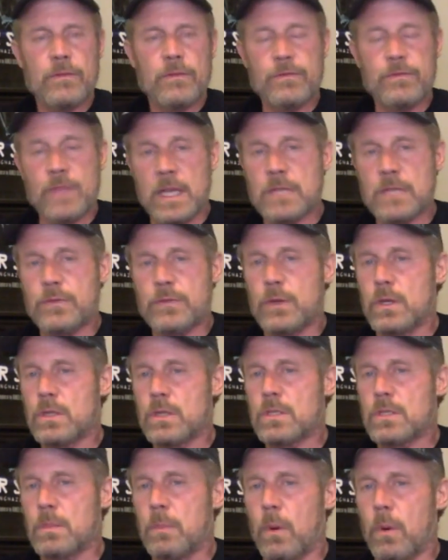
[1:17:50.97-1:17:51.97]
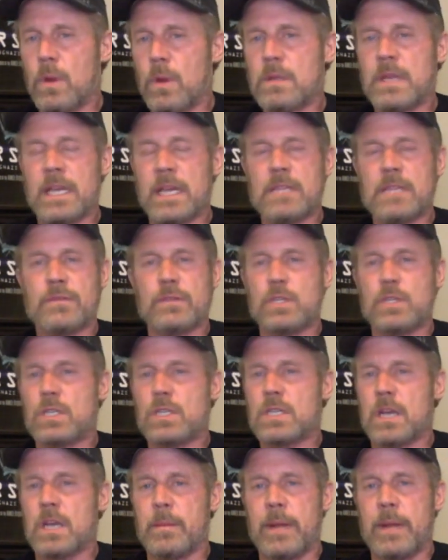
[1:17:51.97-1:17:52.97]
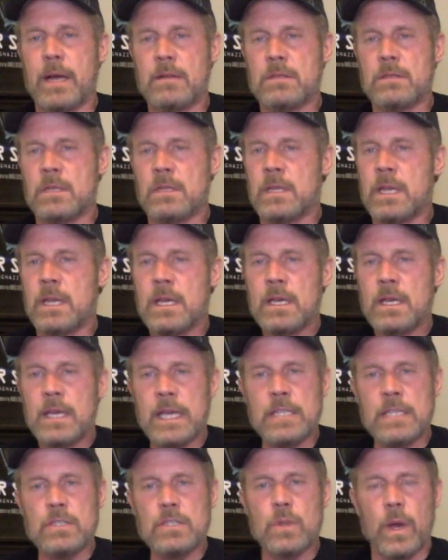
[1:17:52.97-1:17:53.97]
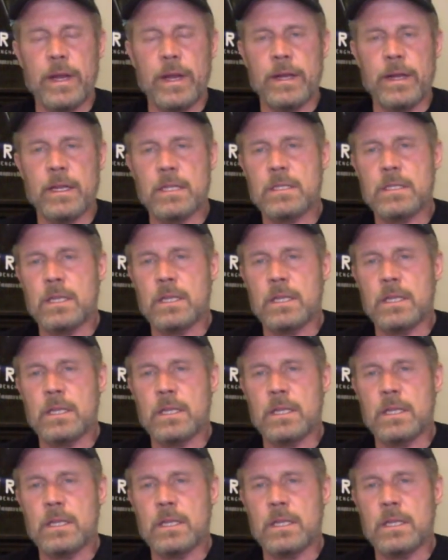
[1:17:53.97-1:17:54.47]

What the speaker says: your support. Thanks for just coming out and joining us.